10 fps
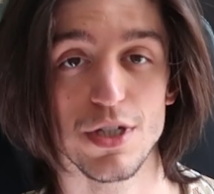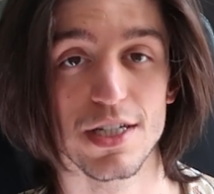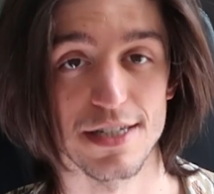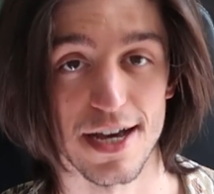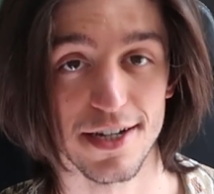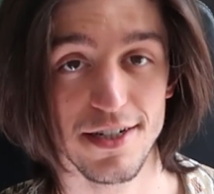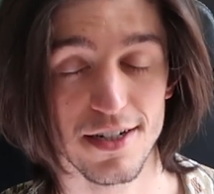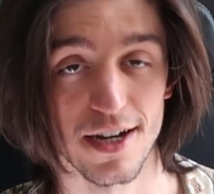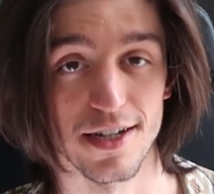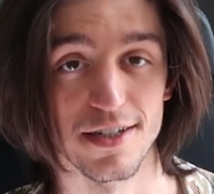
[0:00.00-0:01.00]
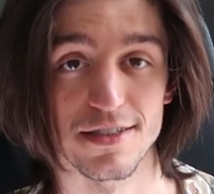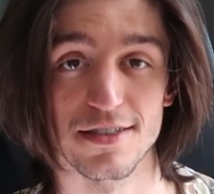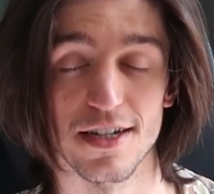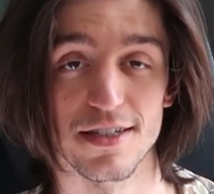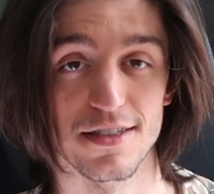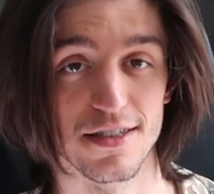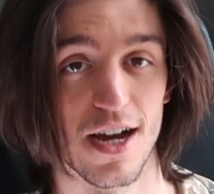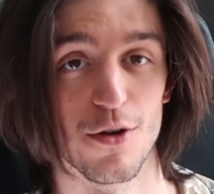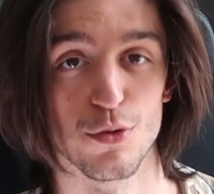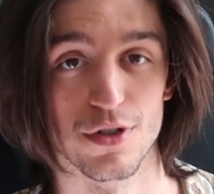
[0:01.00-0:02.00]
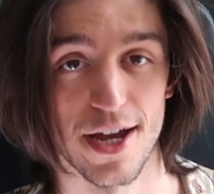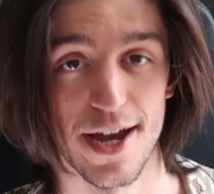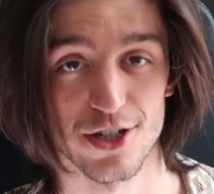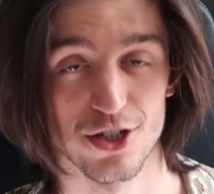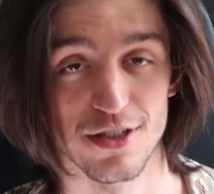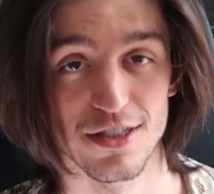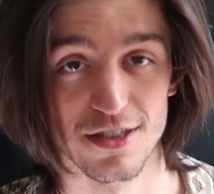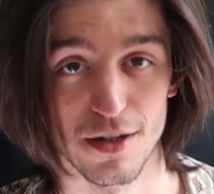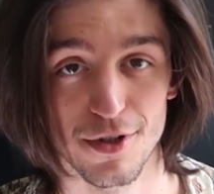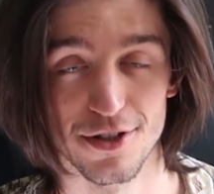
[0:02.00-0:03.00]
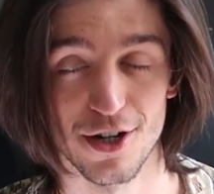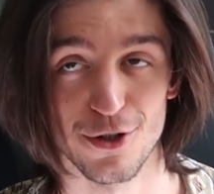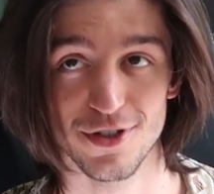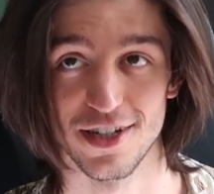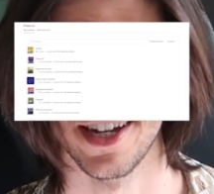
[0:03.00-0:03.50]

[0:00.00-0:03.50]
week 9, I decided that I would actually double down